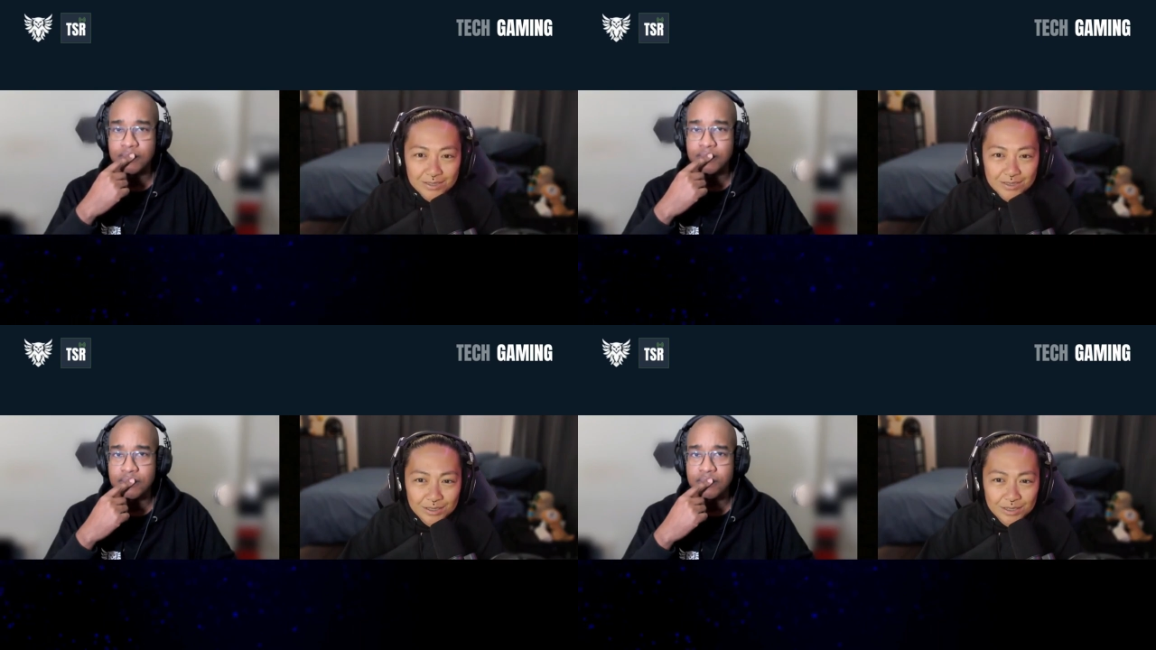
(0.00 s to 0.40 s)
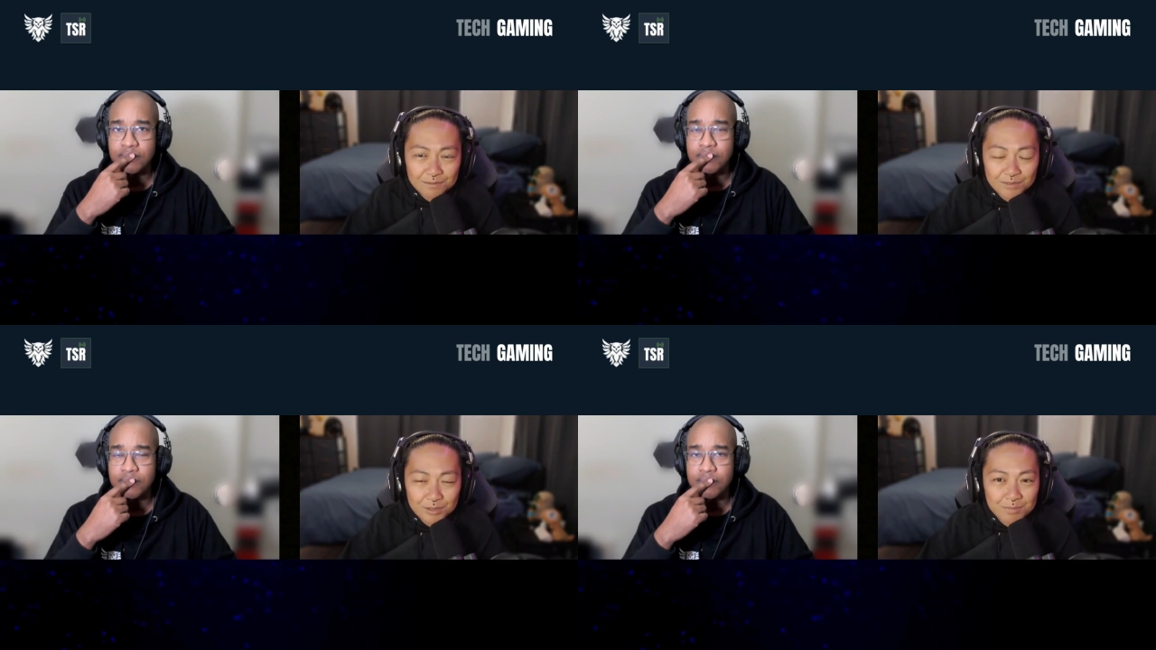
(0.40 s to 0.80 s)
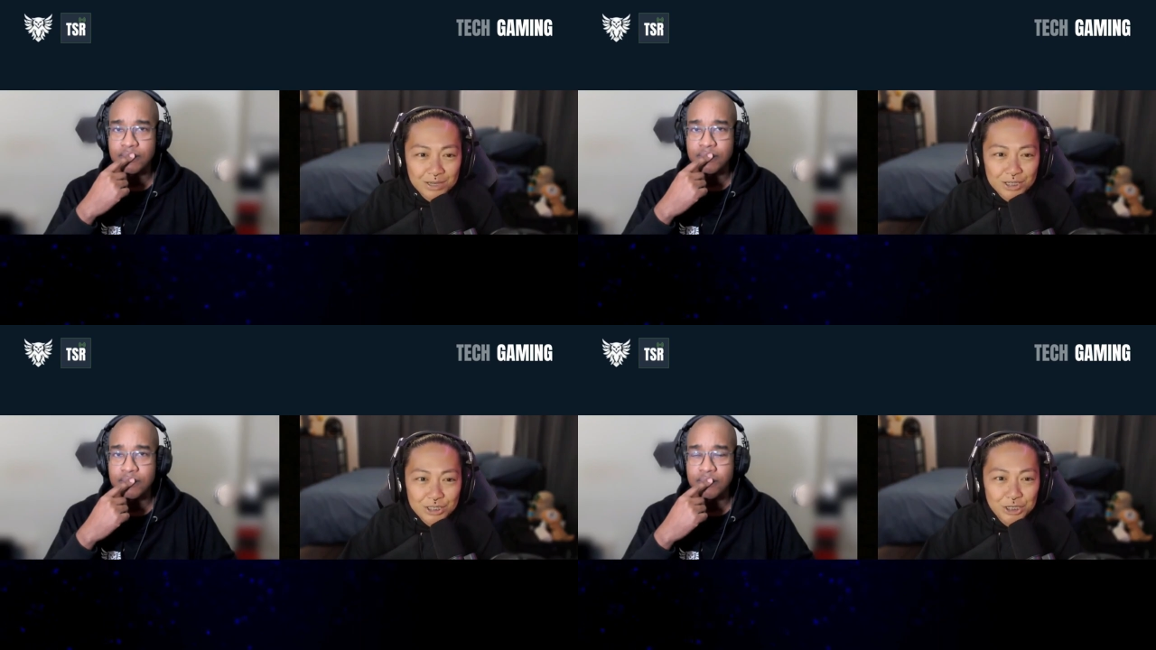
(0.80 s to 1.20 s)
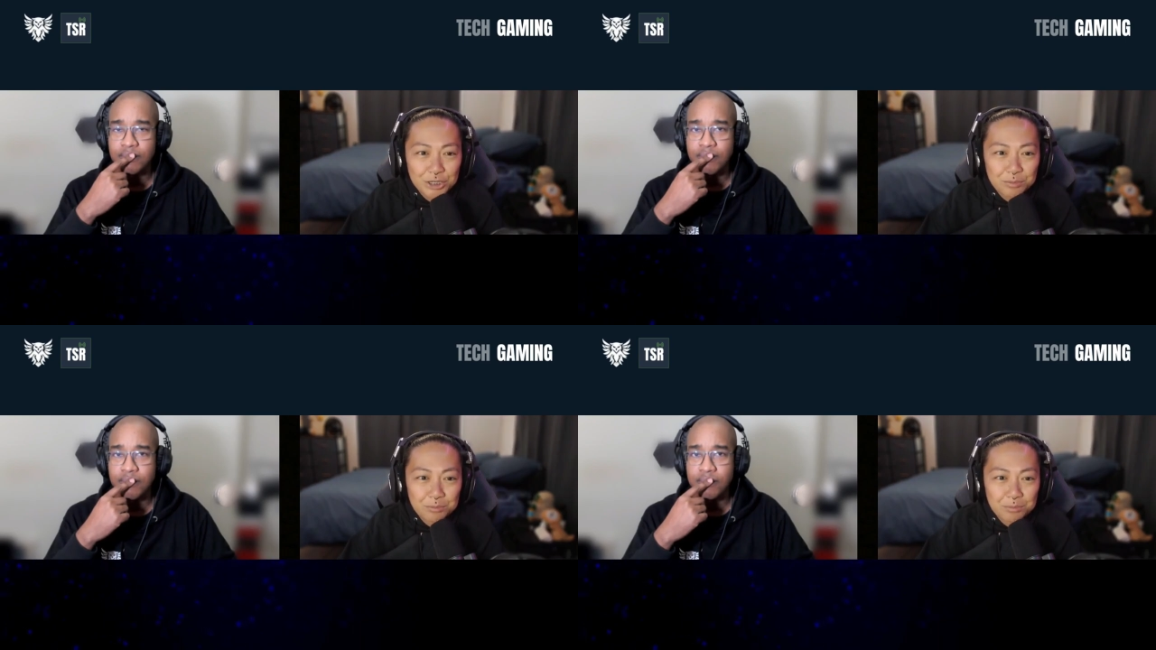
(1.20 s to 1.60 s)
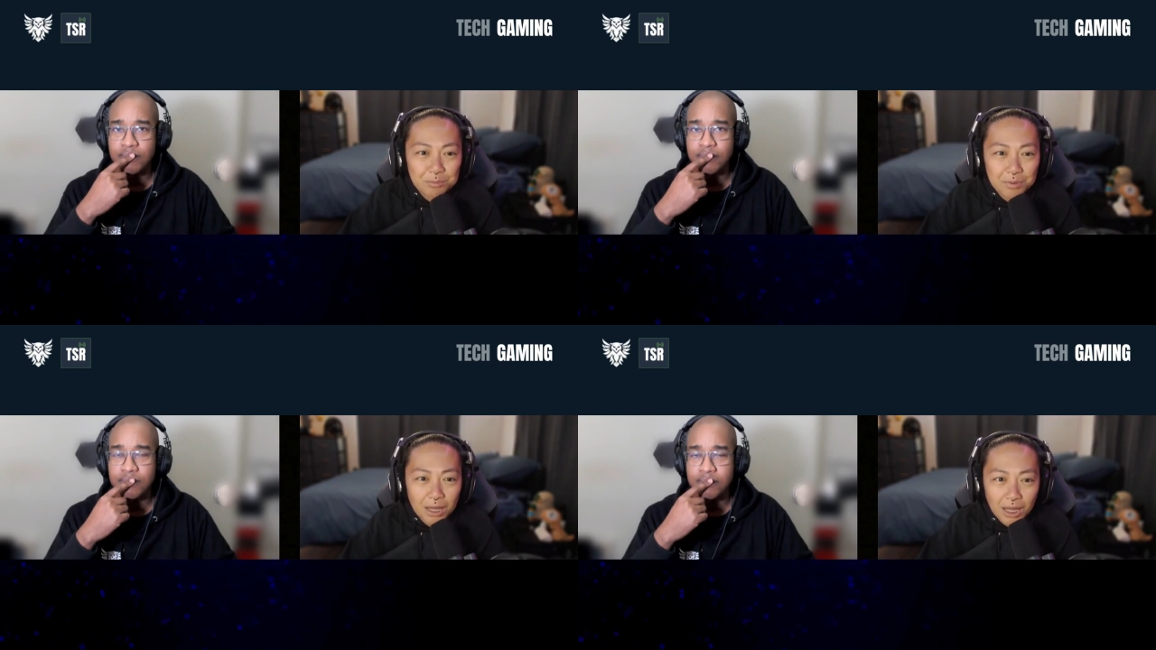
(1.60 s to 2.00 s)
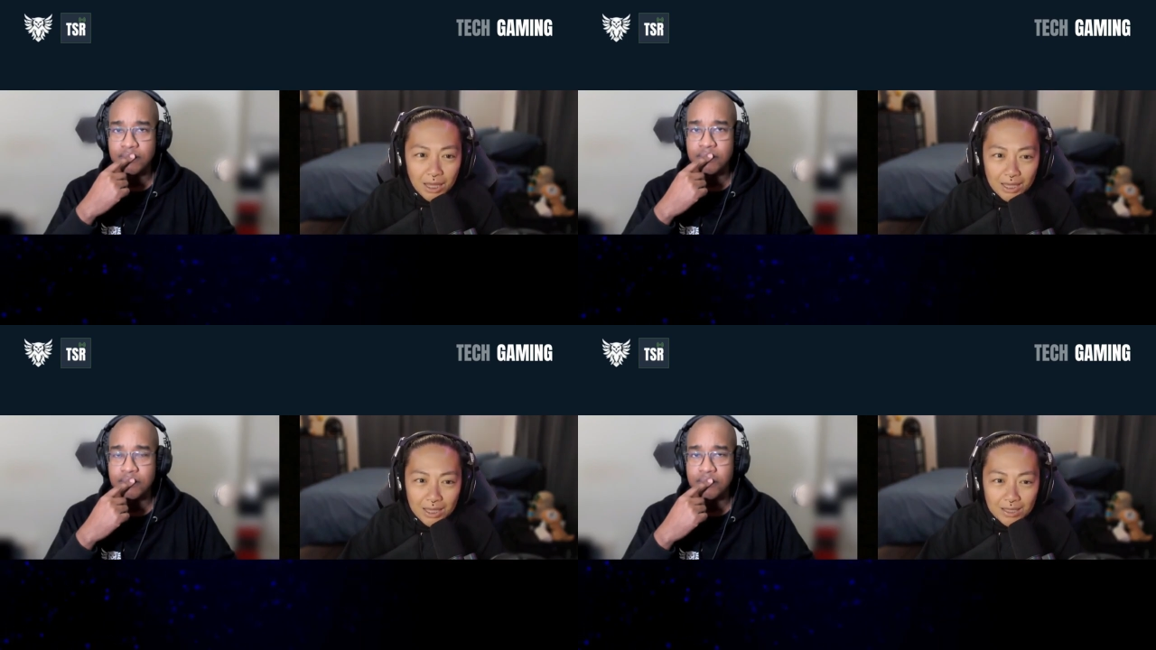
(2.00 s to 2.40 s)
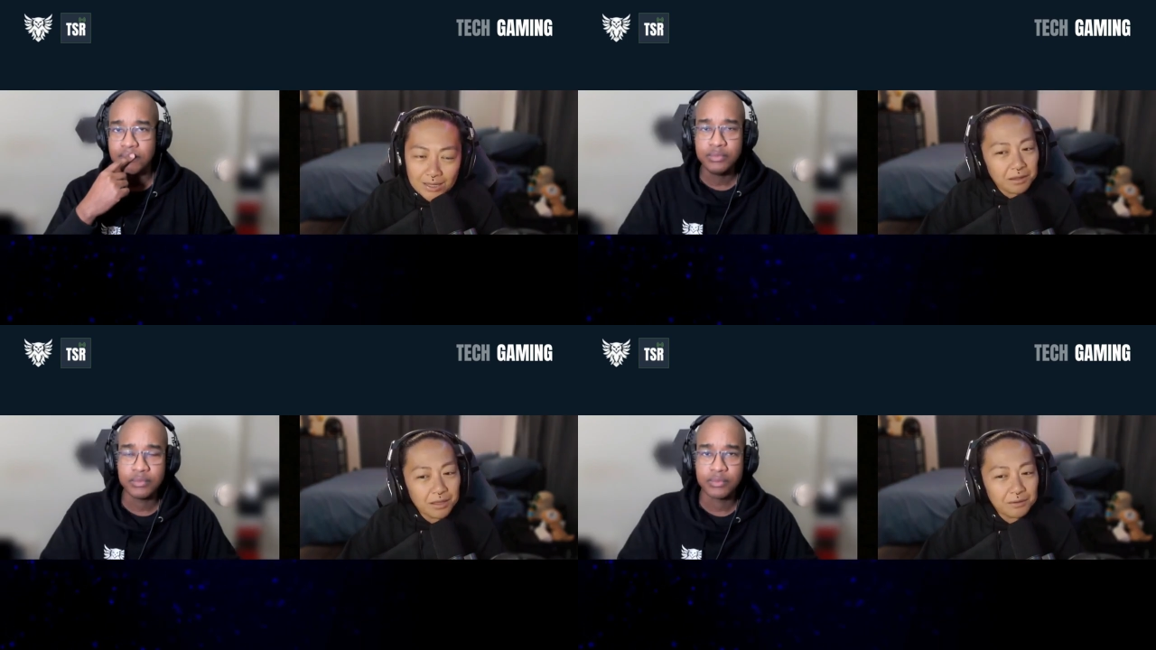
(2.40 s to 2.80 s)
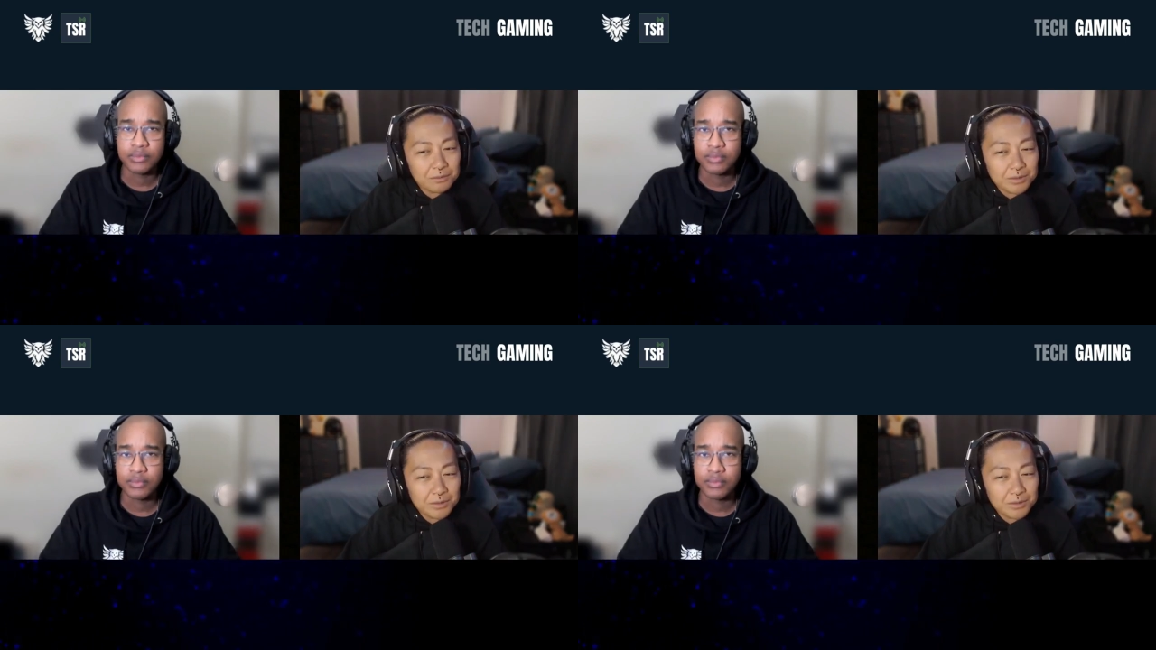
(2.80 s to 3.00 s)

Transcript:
Speaker 1: good information, but would